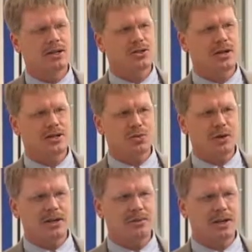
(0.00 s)
So I just
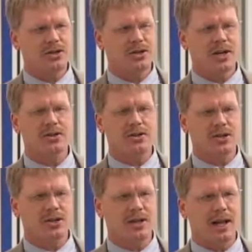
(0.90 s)
wanted to make sure you
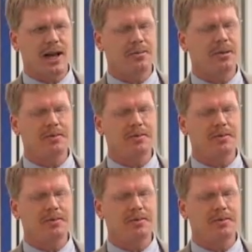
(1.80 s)
understood that.